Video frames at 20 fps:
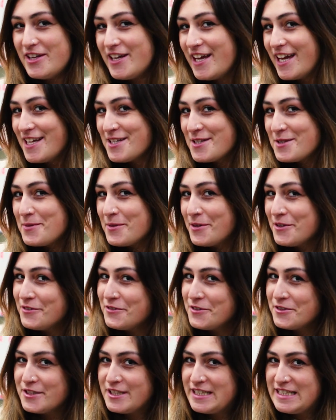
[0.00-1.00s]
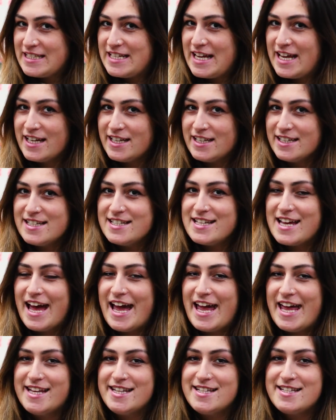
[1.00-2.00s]
look into what the role entails
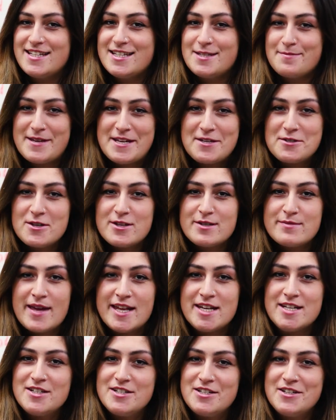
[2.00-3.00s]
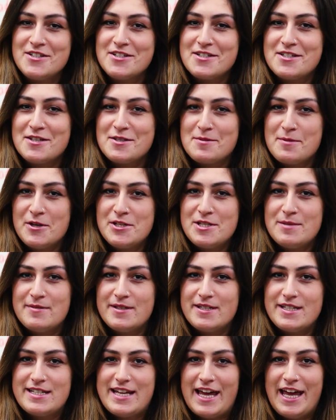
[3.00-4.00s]
and to speak to as many students as
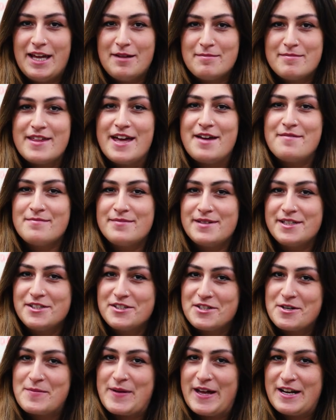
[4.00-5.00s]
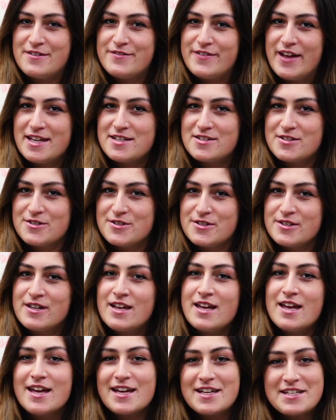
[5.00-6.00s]
possible to help them build your manifesto,
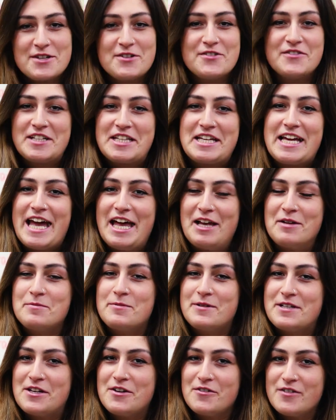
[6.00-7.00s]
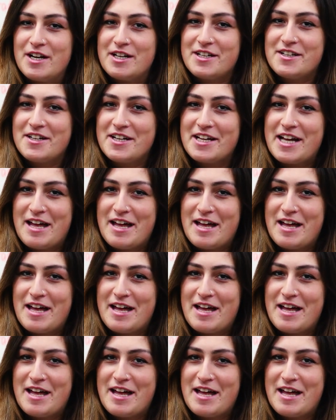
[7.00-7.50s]
because it'll really help when you're running your